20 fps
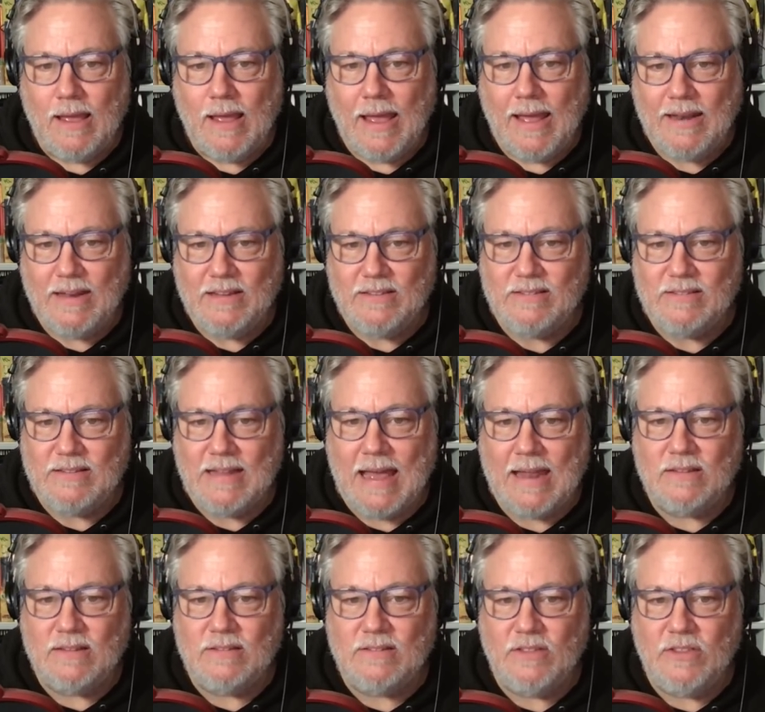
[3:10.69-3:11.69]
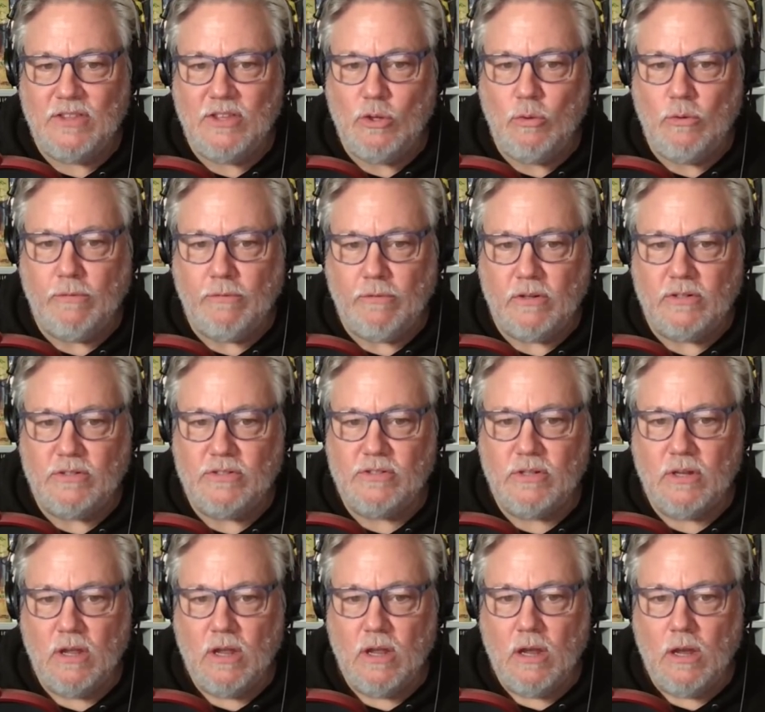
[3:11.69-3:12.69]
and his status in the
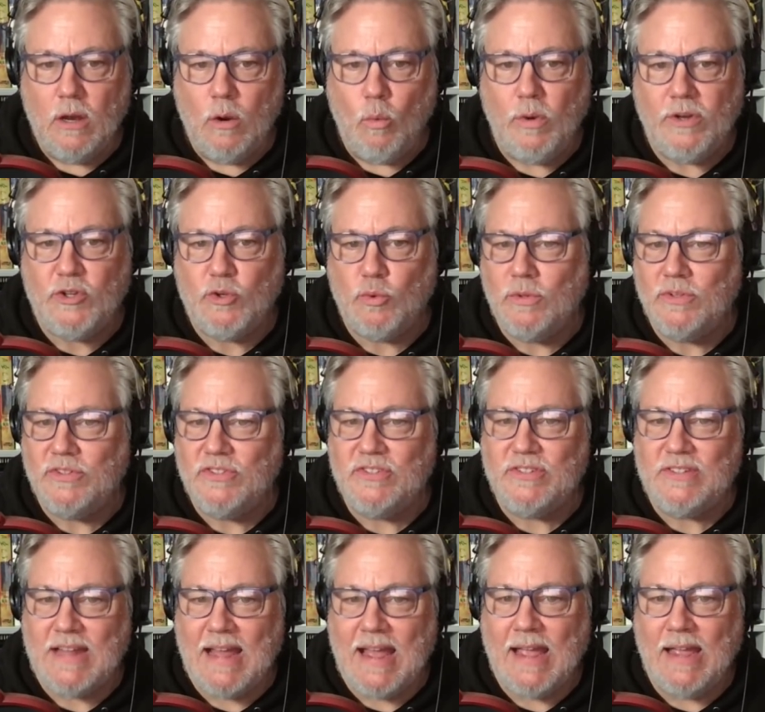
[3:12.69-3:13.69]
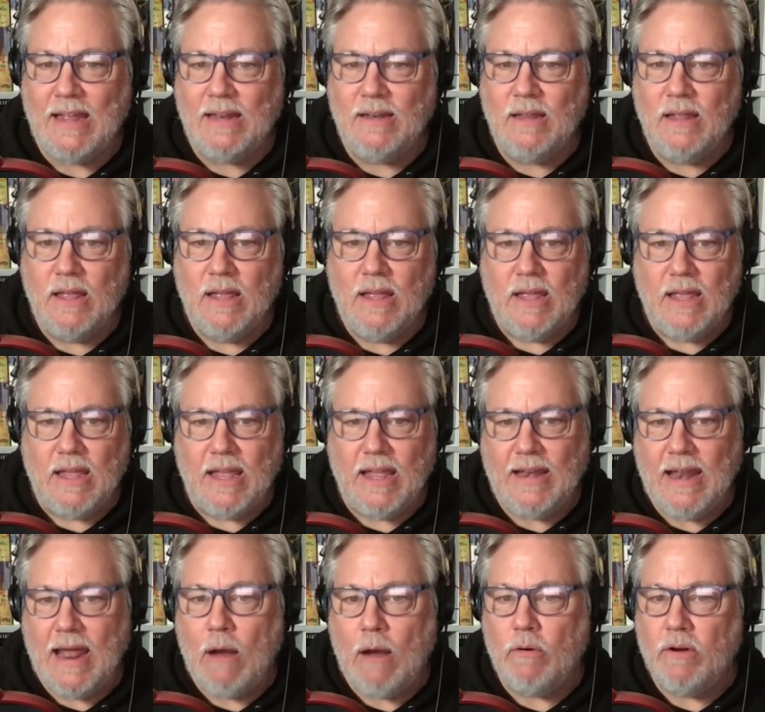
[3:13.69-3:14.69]
universe, which will stand
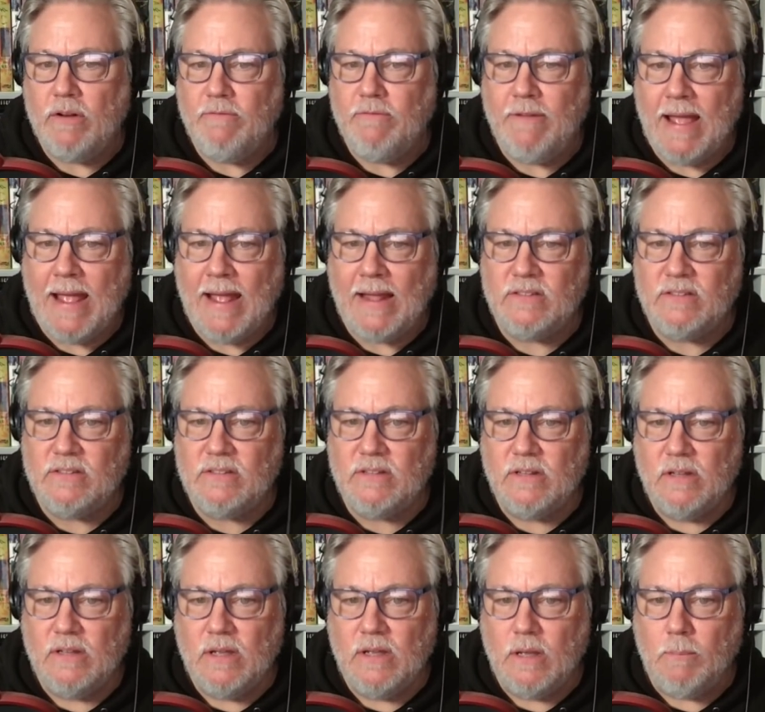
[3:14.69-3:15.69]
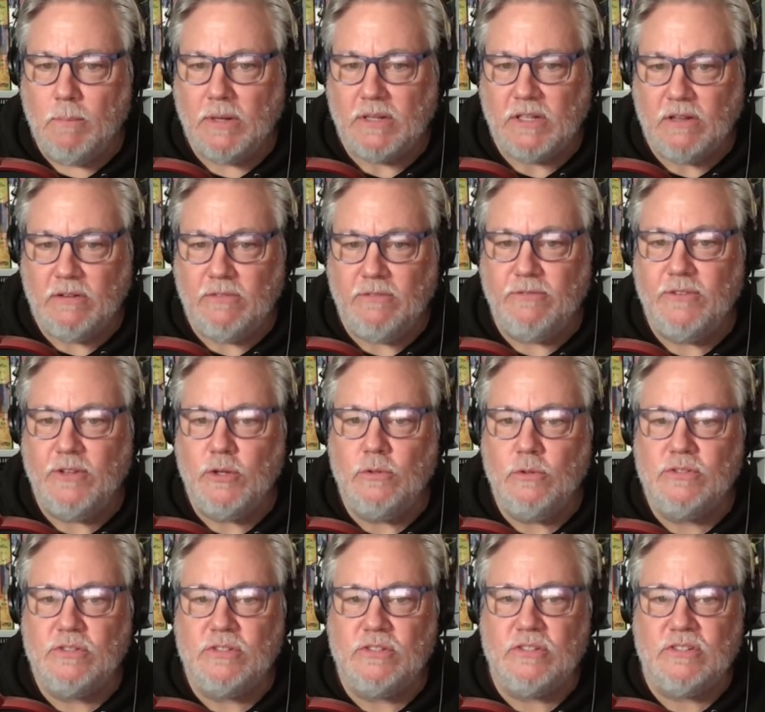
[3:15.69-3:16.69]
in our advanced but
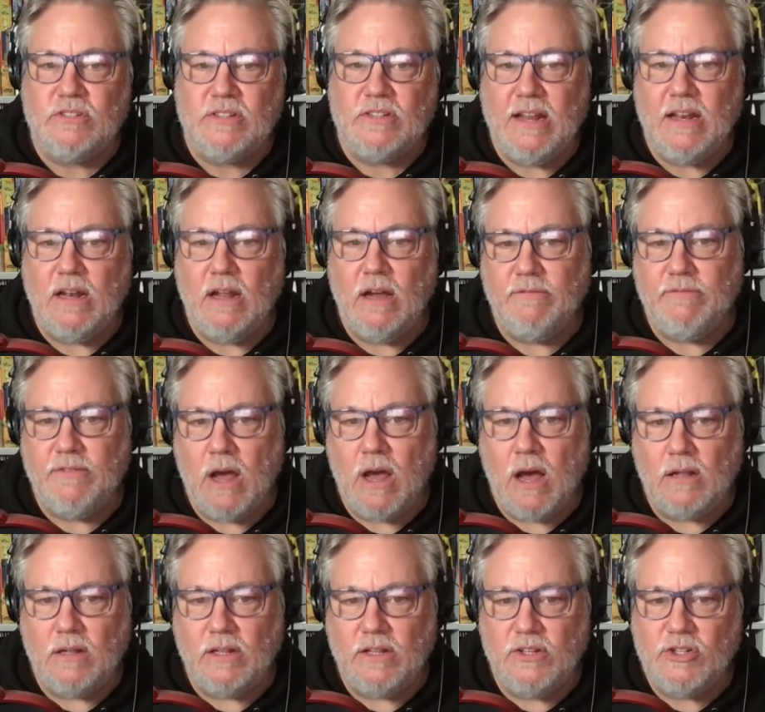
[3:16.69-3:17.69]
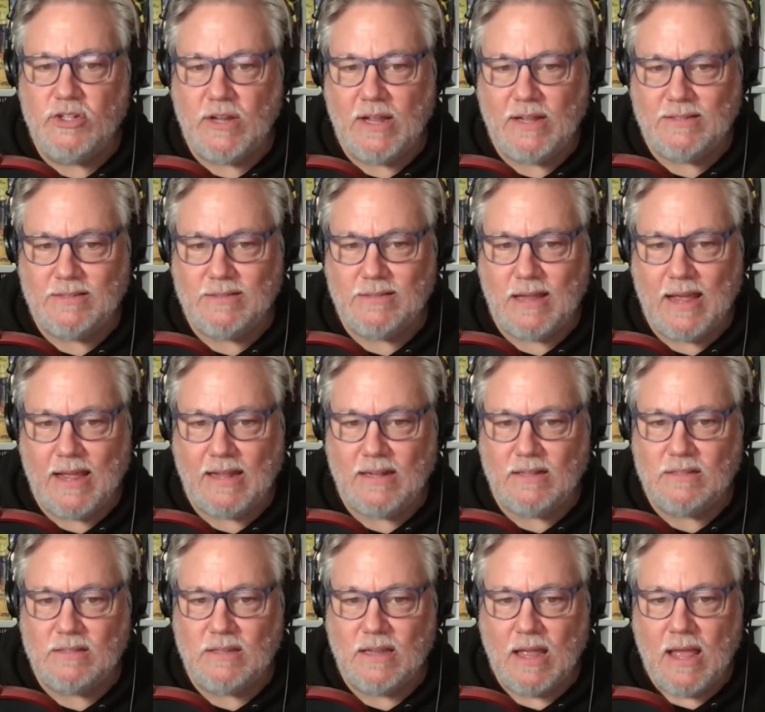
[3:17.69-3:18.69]
confused state of knowledge and
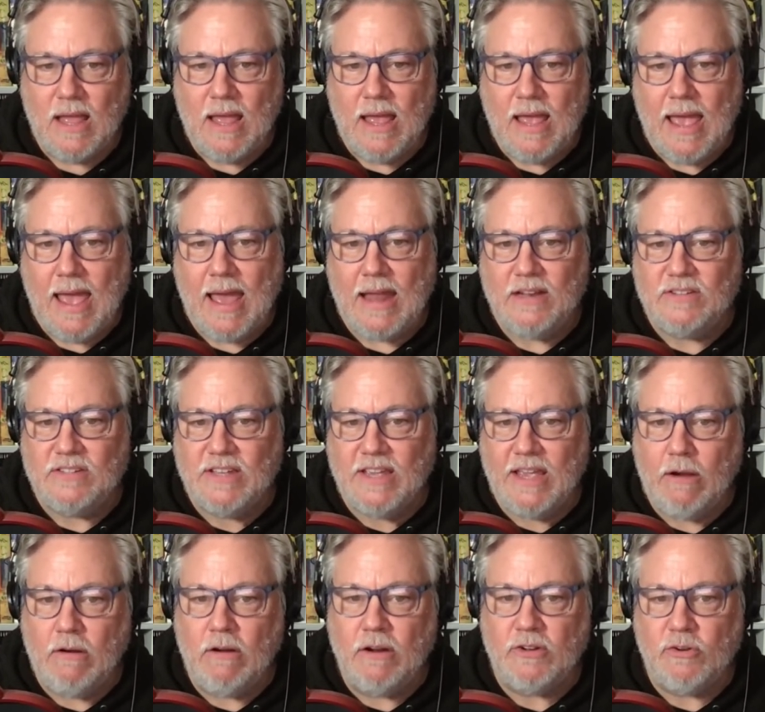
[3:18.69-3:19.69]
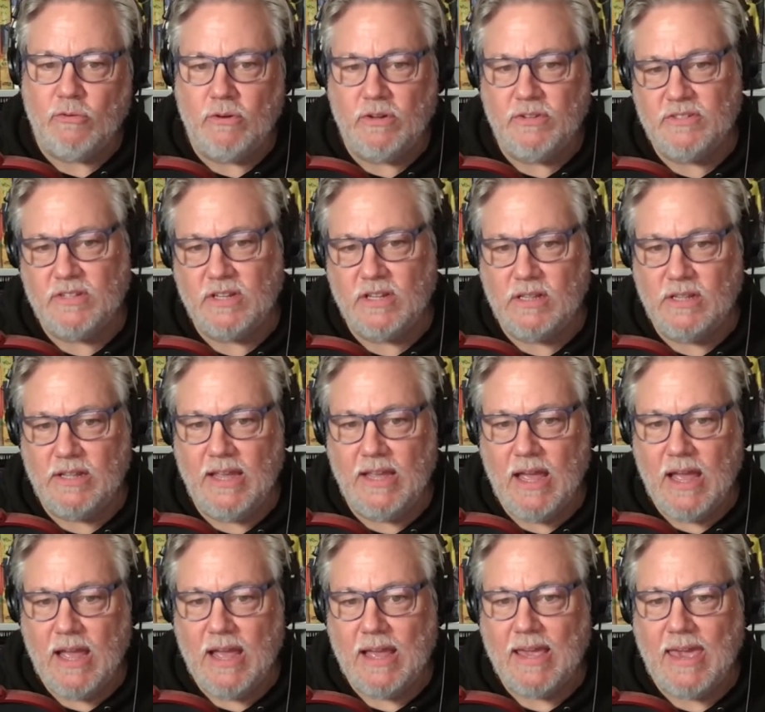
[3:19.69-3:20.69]
science, and is
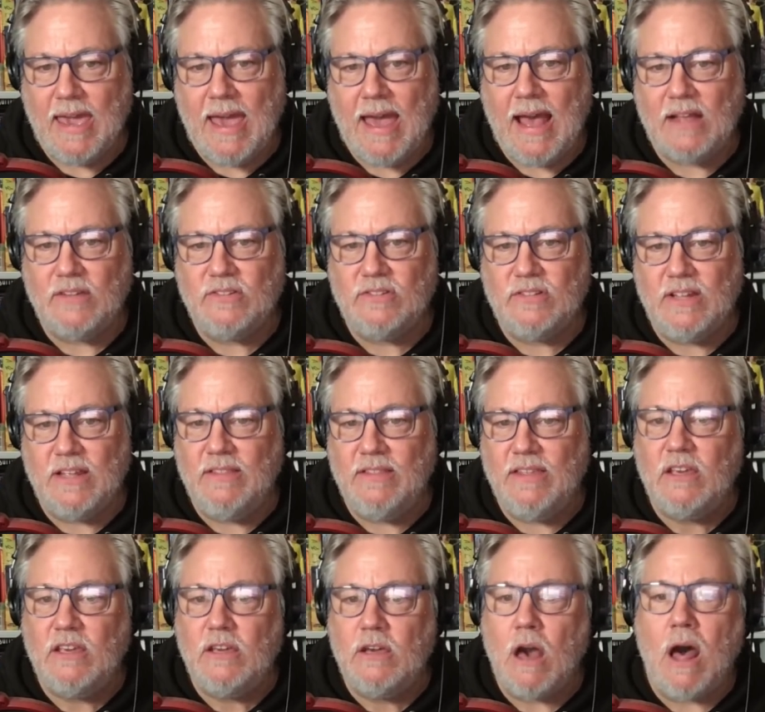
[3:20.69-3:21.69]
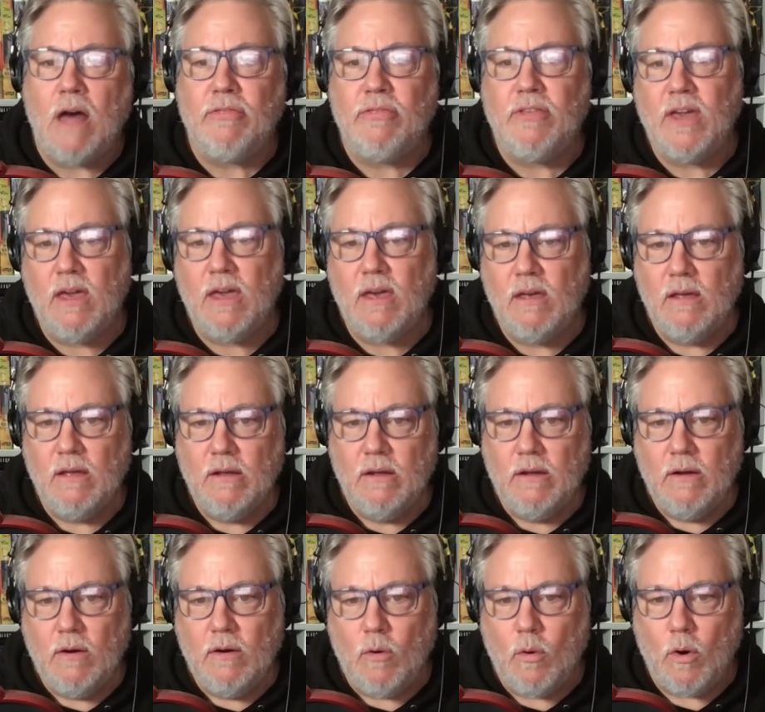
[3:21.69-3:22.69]
characteristically cast in the Gothic
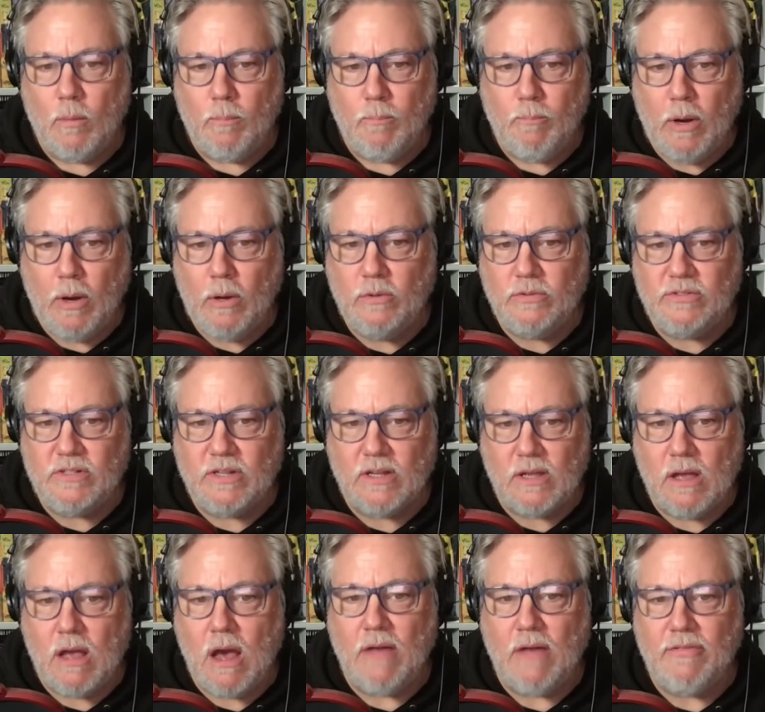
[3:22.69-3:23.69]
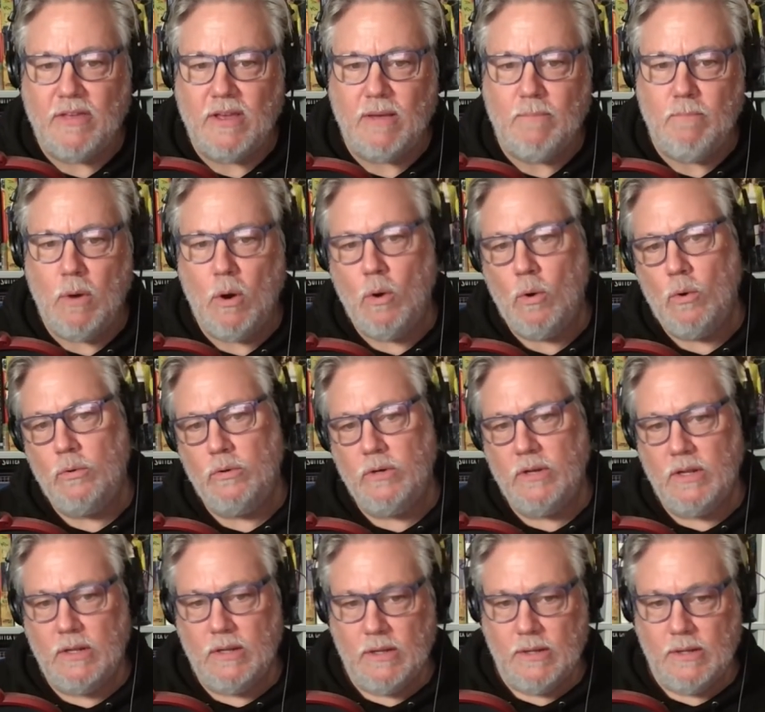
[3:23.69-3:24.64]
or post Gothic mode